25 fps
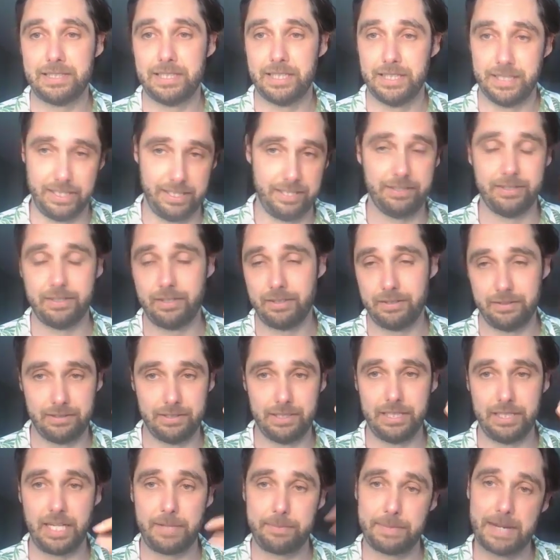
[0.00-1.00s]
And
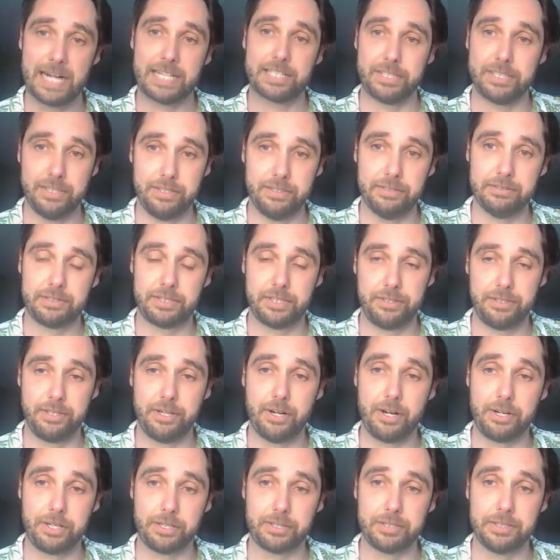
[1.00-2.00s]
a link back to the
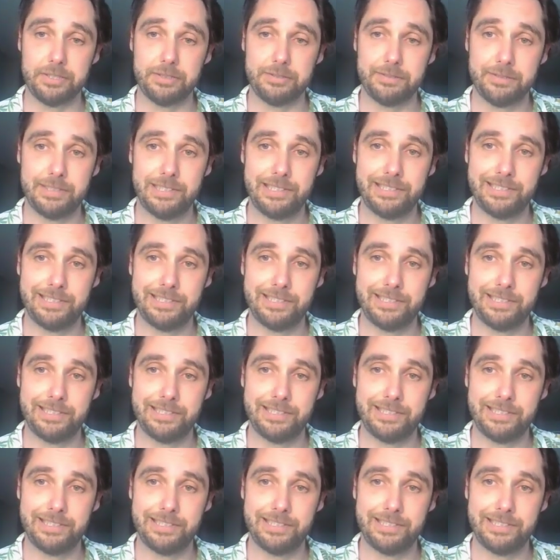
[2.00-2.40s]
article.